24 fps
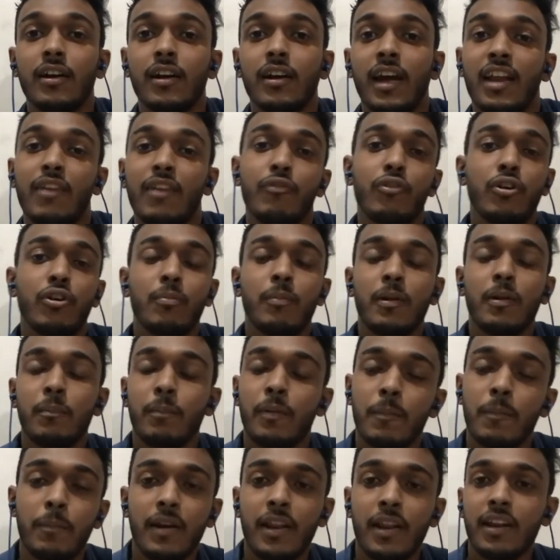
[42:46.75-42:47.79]
environment,
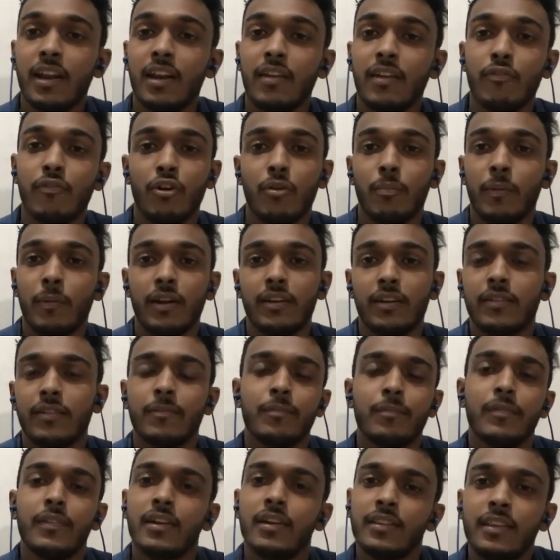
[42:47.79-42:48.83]
people and environment.
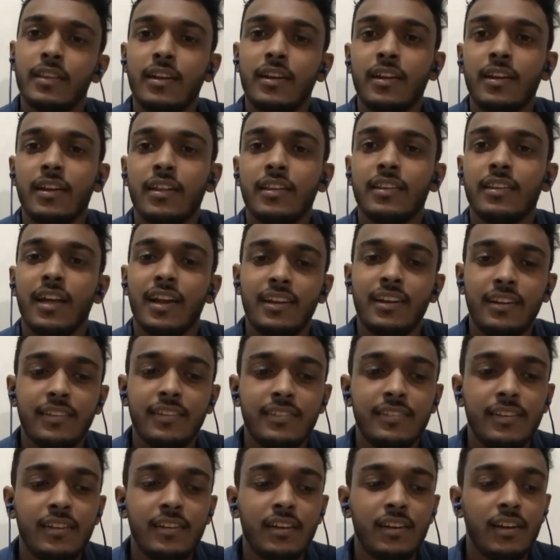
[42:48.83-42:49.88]
Then that
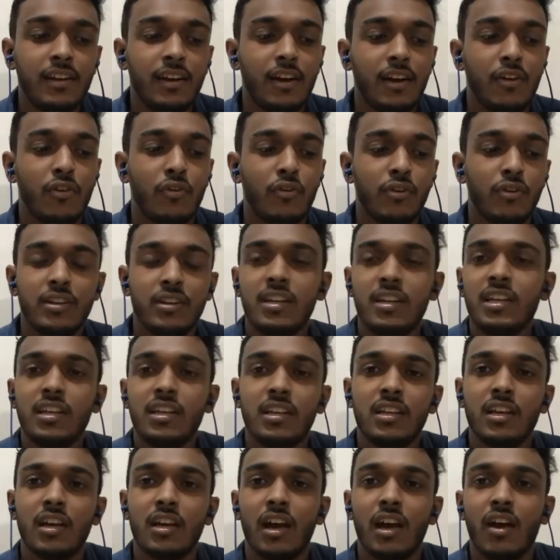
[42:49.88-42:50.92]
is the
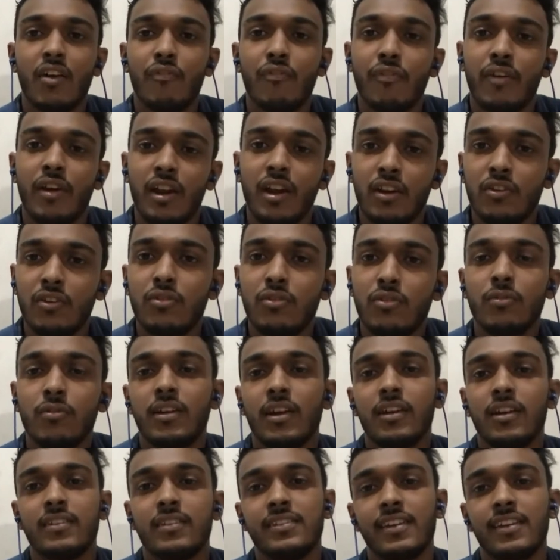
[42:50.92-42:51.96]
only way to
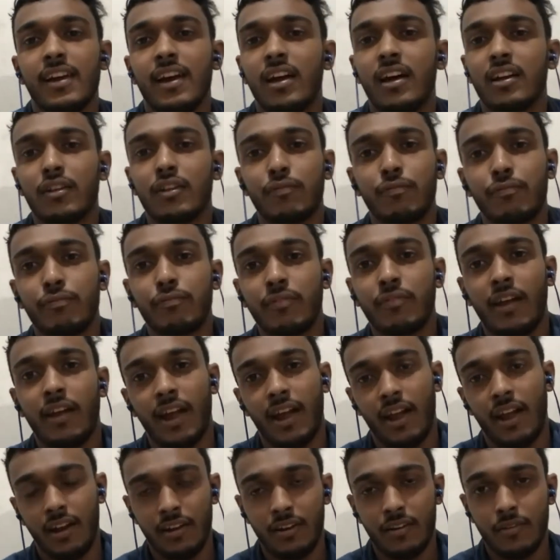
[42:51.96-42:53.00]
get JRF
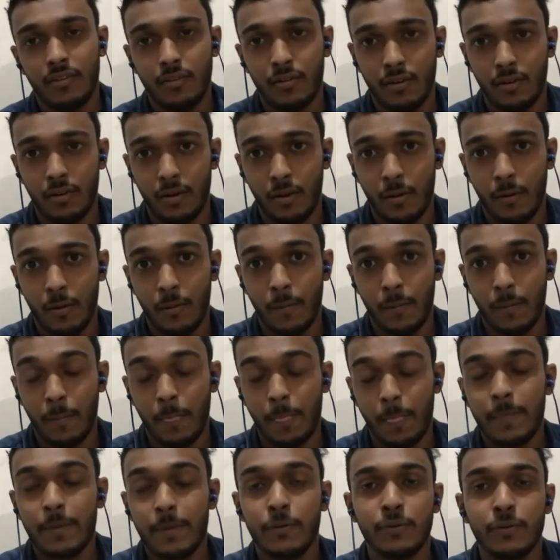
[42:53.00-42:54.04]
and
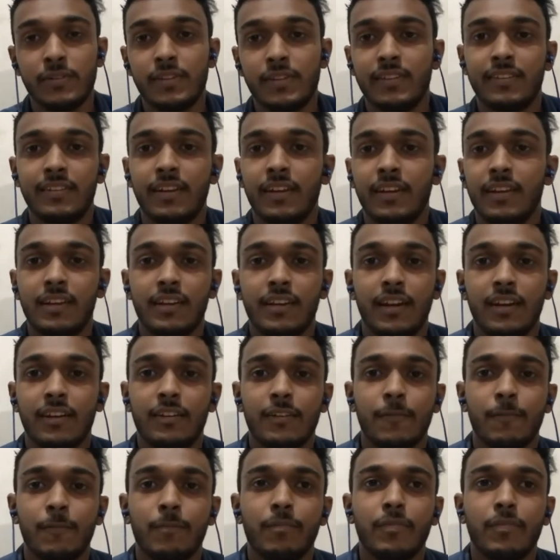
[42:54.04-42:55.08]
UGC net.
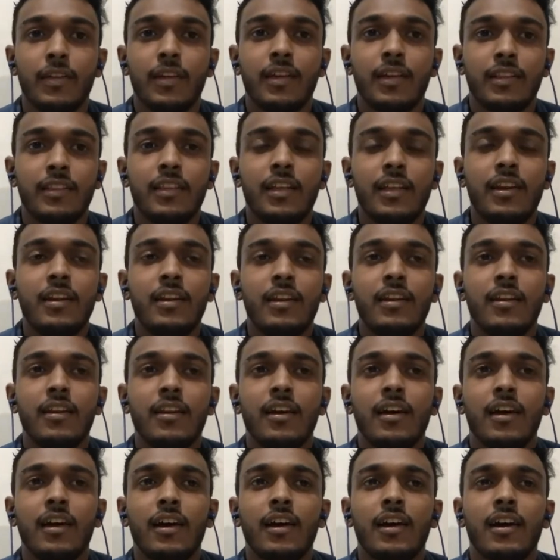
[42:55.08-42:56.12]
Then
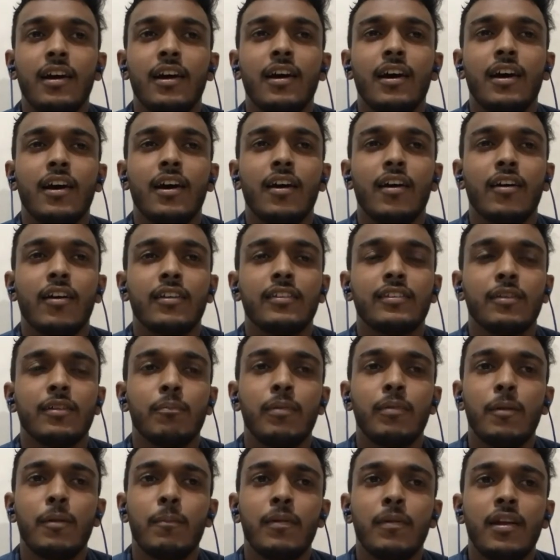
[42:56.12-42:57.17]
some
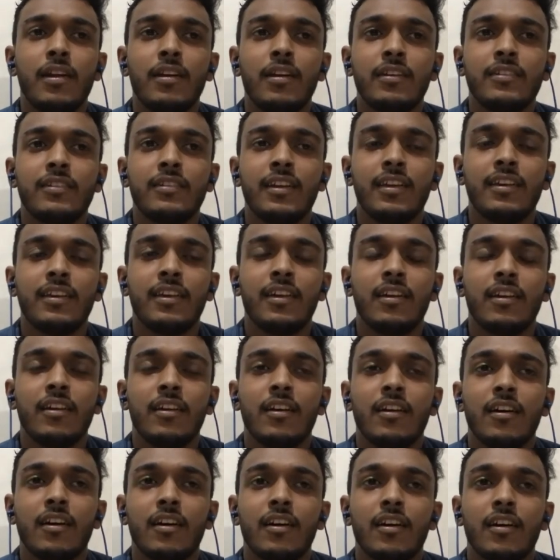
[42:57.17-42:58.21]
people are taking
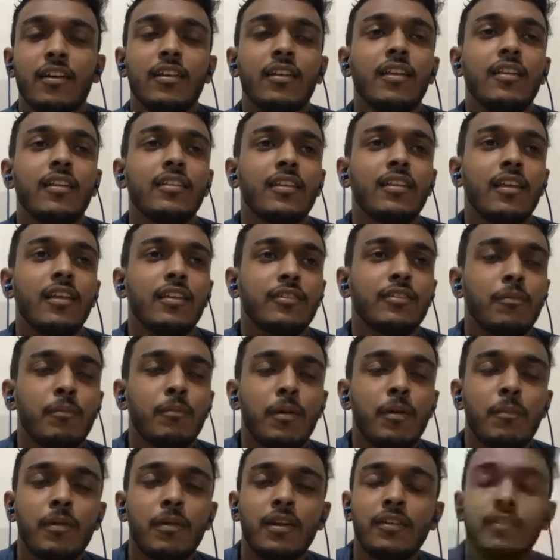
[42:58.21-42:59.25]
some
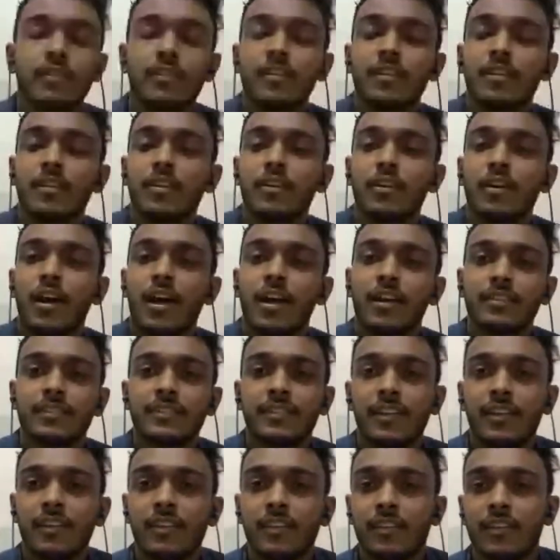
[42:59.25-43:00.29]
people are
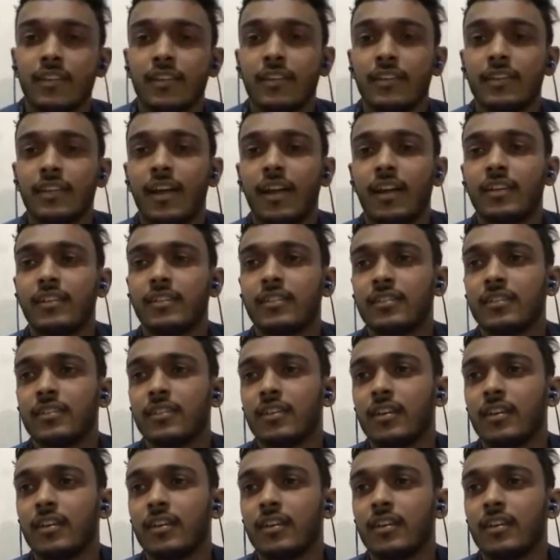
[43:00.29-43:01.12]
asking that